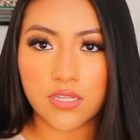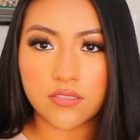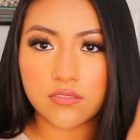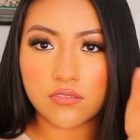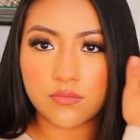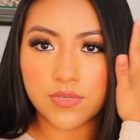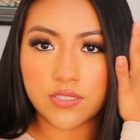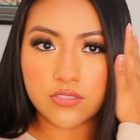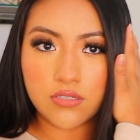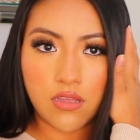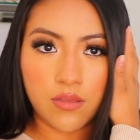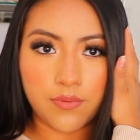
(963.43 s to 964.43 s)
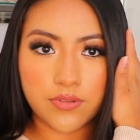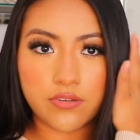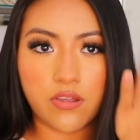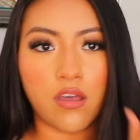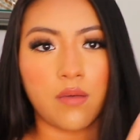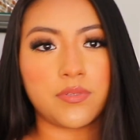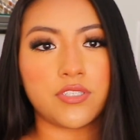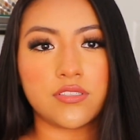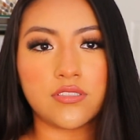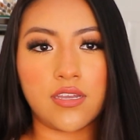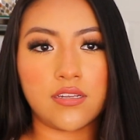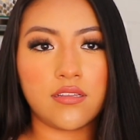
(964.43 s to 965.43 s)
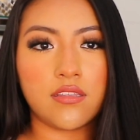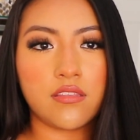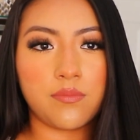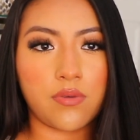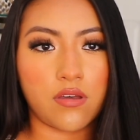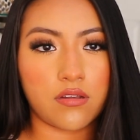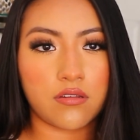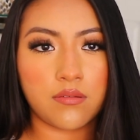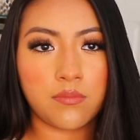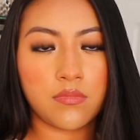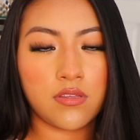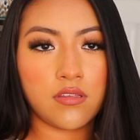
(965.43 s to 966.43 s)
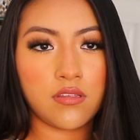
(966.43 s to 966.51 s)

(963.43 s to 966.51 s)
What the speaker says: Too much up top, just kind of like the bottom,